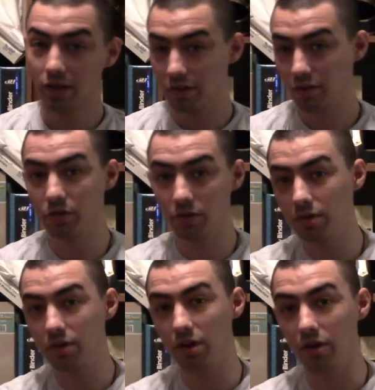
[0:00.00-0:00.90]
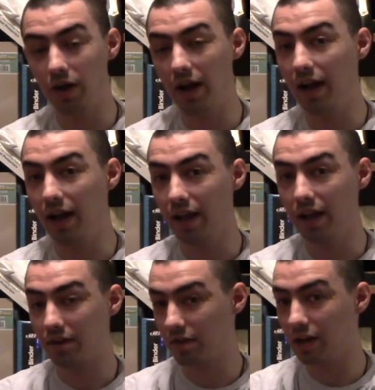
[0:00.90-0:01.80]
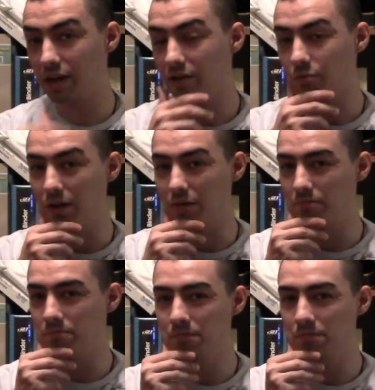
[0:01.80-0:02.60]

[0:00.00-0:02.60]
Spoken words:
So in doing so, I decided, well,